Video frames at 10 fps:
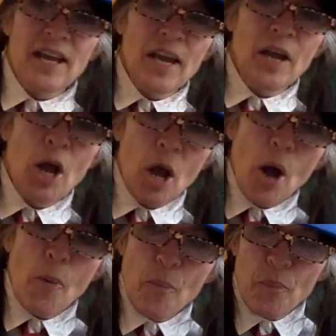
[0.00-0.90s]
a
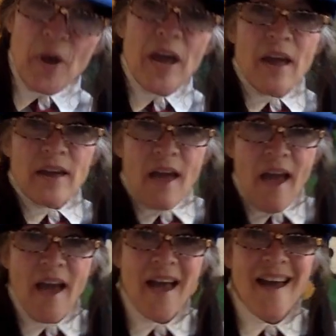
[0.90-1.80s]
big
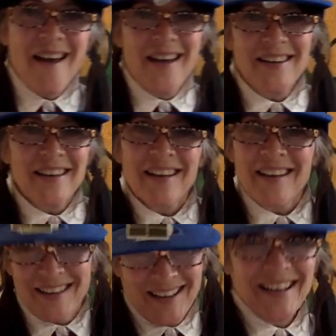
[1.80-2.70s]
head
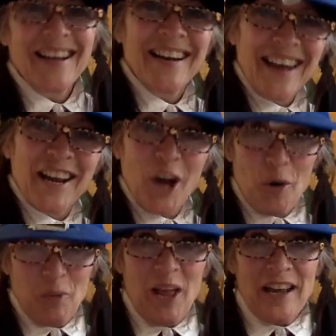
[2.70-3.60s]
like
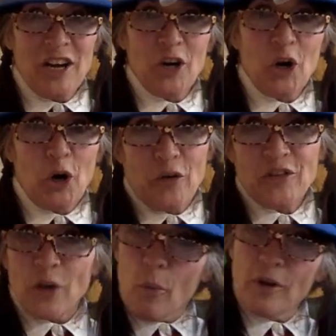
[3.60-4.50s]
our planet Earth.
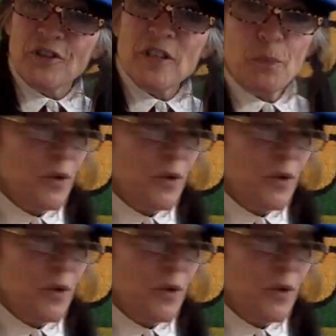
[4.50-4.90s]
So we'll just